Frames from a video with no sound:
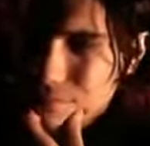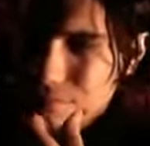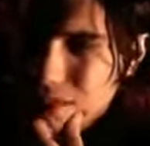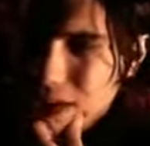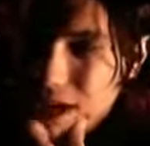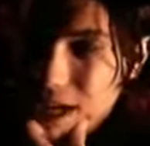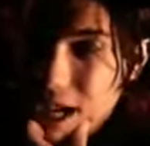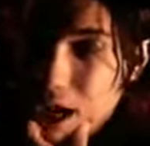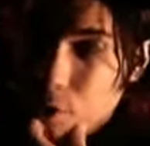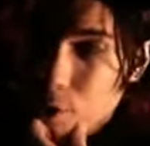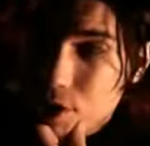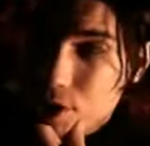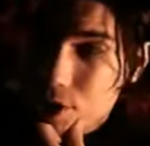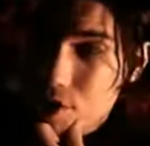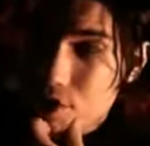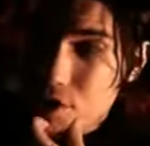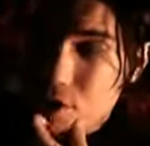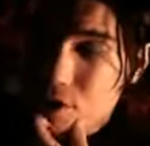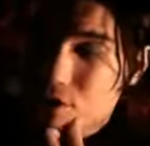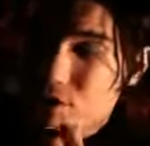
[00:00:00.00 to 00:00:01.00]
and now we
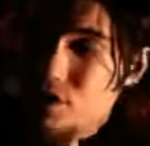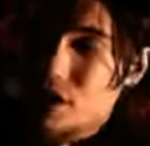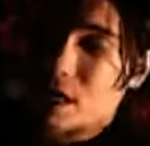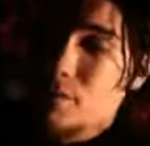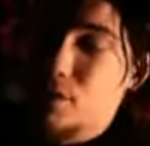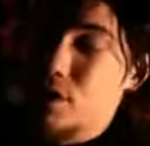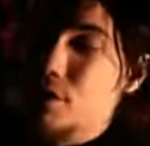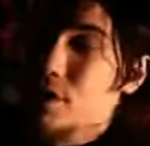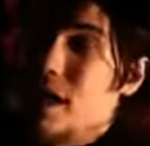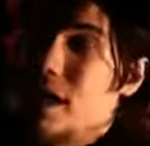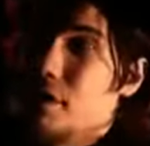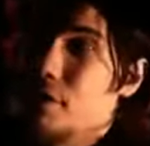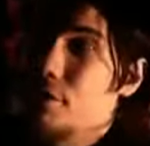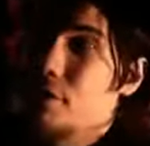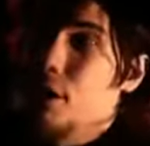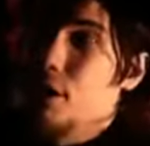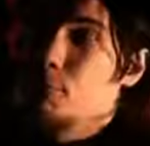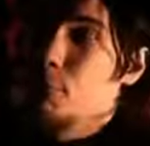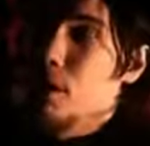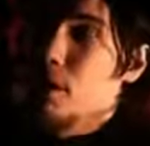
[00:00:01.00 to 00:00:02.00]
just do the same exact
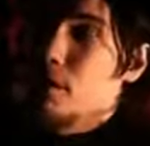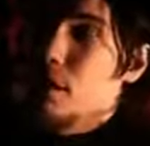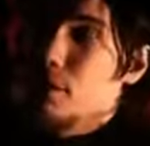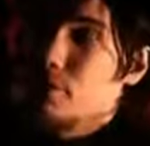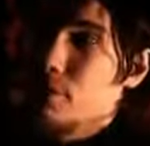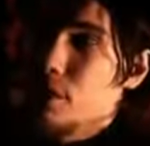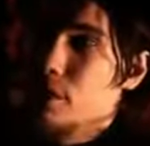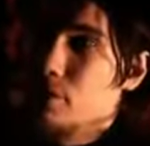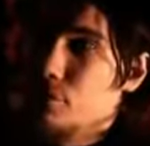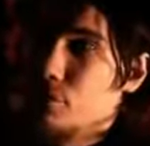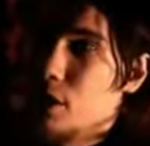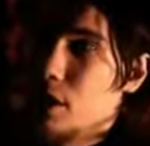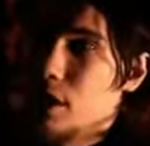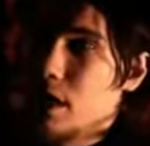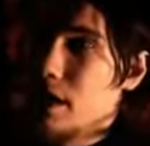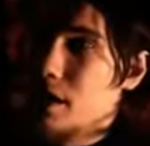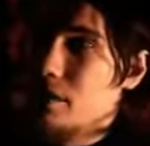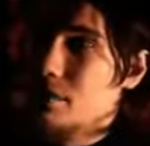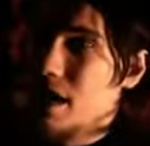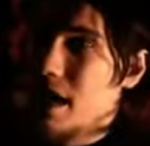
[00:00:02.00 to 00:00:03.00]
thing by levying the fuck
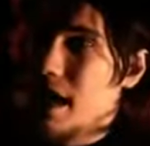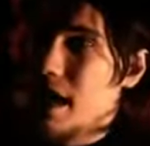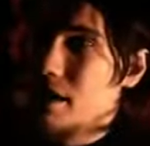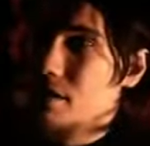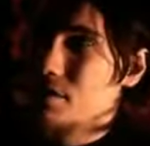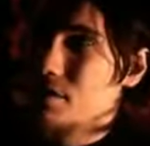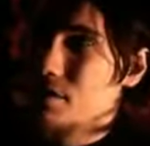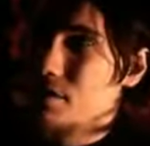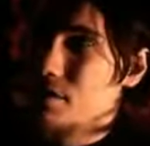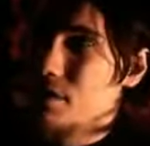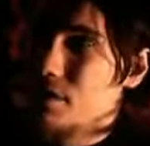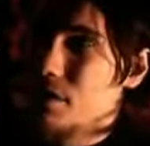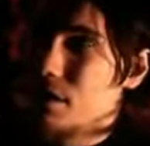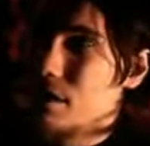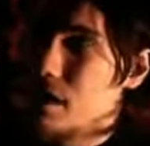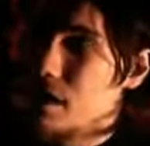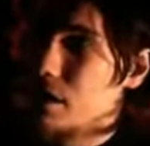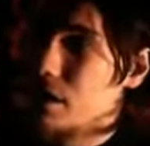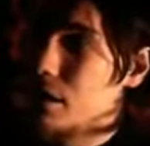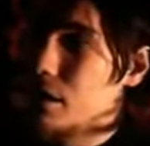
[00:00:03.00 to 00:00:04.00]
out of taxes and then
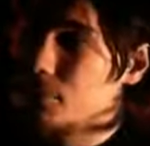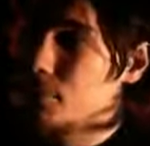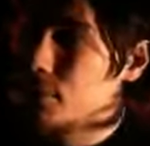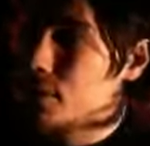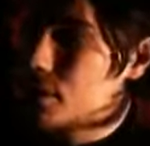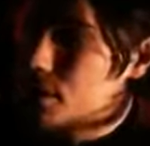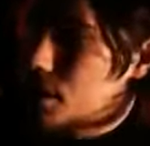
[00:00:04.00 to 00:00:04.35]
ending up in a